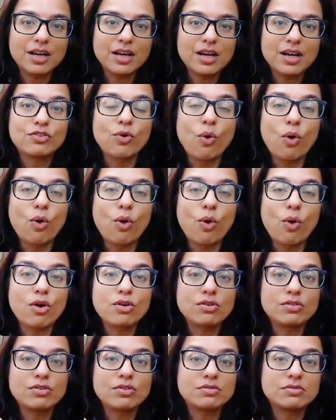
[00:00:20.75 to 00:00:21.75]

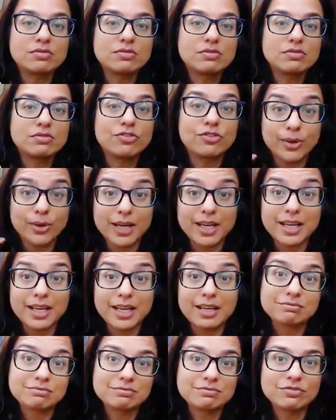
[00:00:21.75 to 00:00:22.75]
for free,
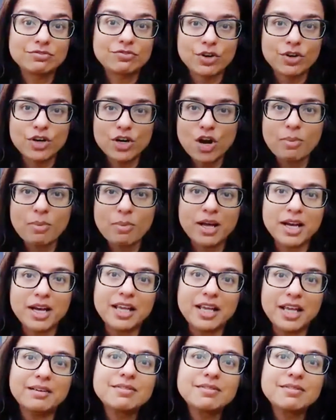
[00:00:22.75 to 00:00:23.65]
for no money?